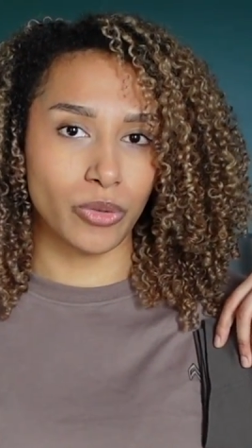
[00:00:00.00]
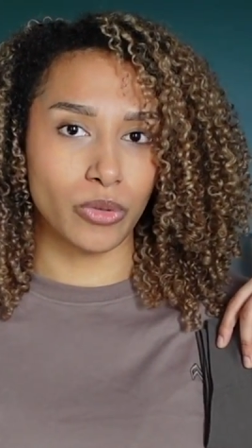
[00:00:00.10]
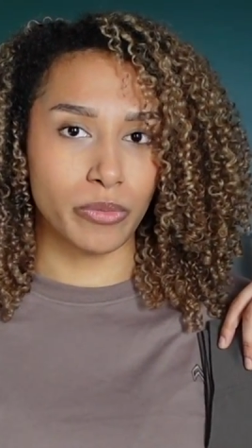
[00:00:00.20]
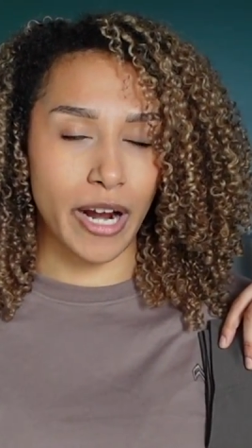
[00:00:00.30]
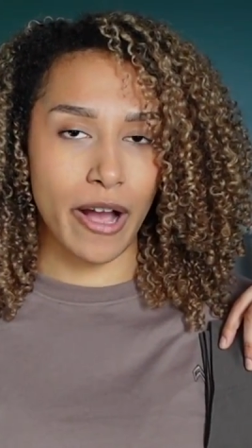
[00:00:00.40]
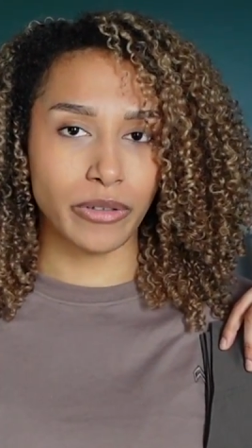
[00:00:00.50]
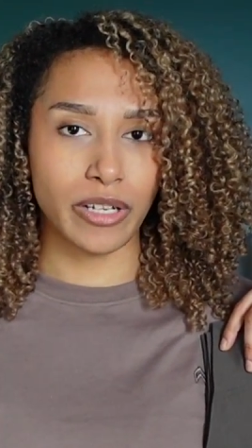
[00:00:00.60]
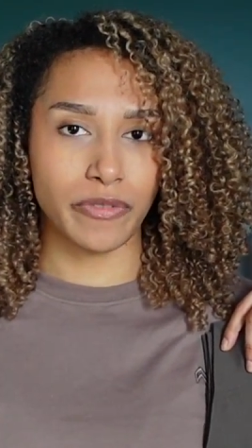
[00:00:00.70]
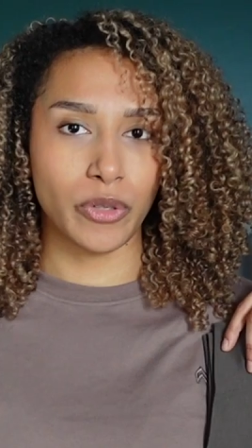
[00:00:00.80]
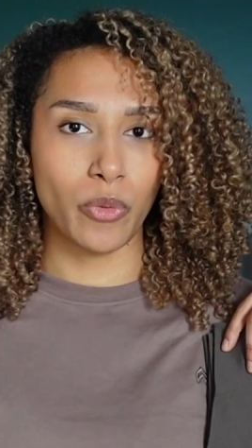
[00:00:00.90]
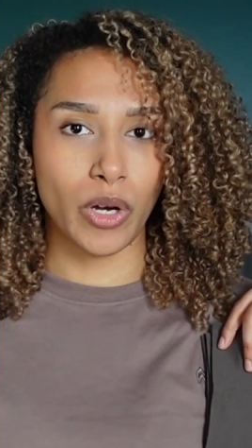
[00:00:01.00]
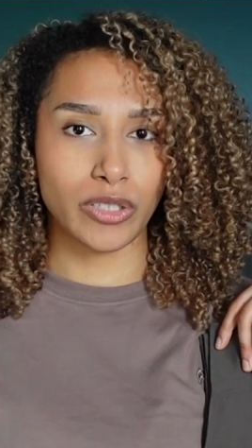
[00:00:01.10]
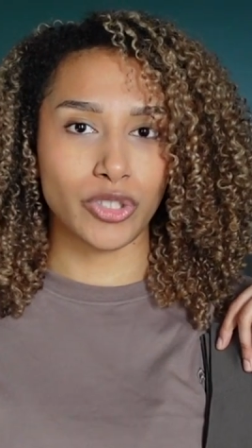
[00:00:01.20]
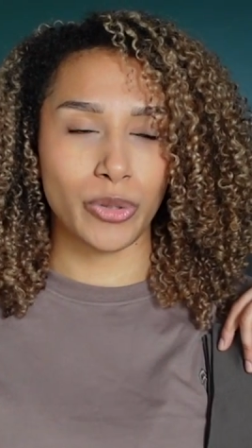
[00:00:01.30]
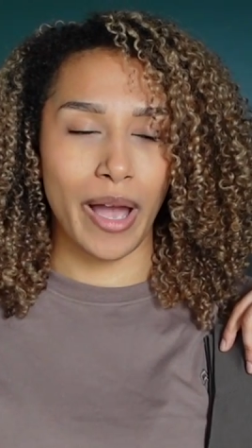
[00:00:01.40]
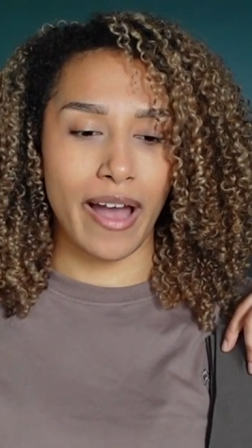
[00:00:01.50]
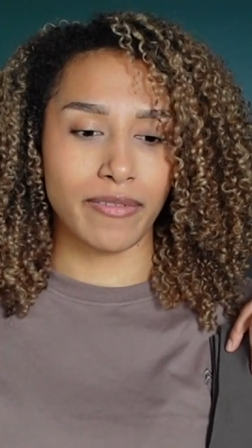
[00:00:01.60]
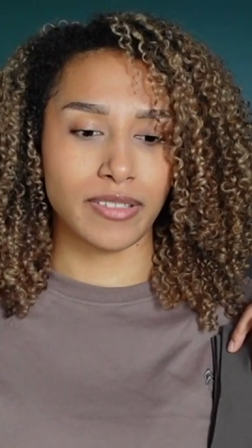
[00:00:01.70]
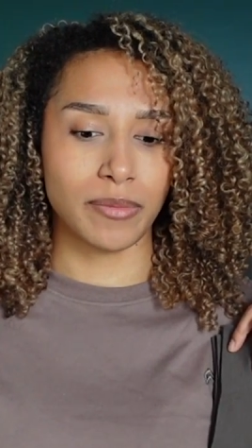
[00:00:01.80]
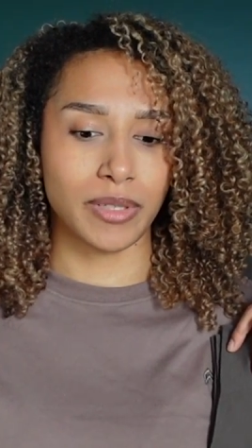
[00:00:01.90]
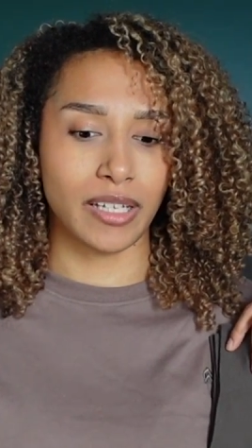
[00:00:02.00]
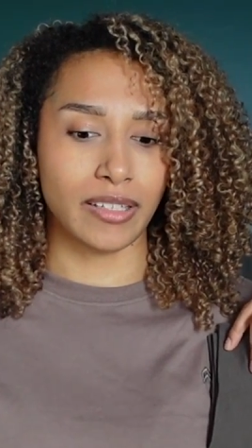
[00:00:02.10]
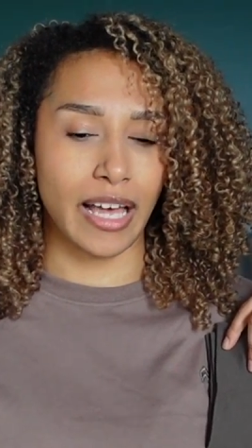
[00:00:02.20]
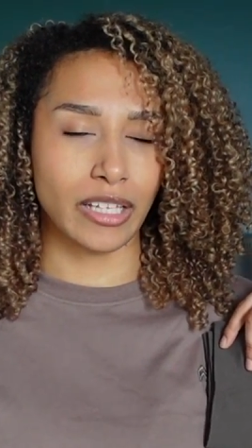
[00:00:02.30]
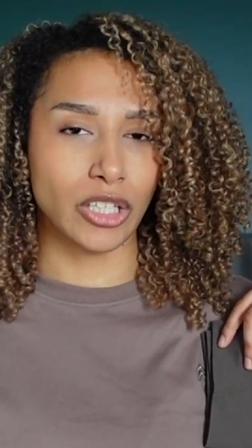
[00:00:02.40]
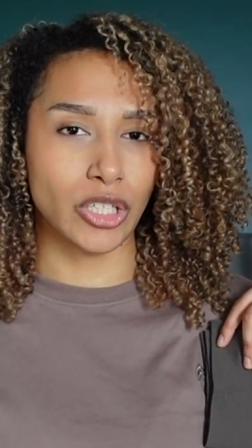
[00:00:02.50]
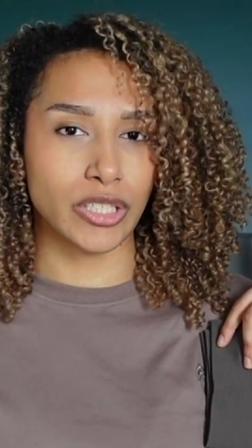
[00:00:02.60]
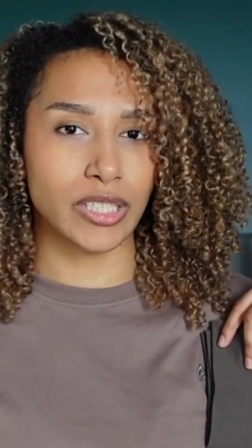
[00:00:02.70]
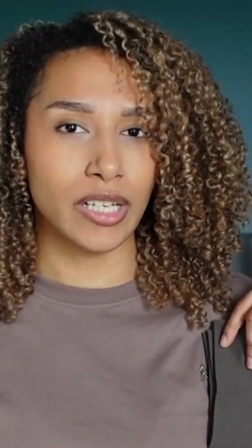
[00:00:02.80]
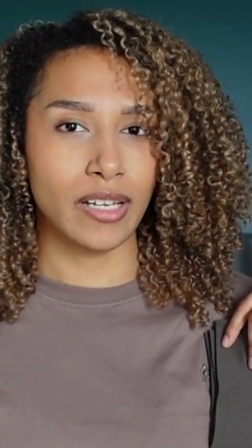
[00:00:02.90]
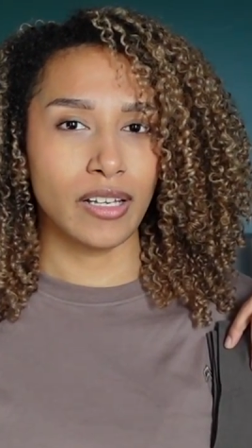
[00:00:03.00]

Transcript: Cool Brown if you want to have something that looks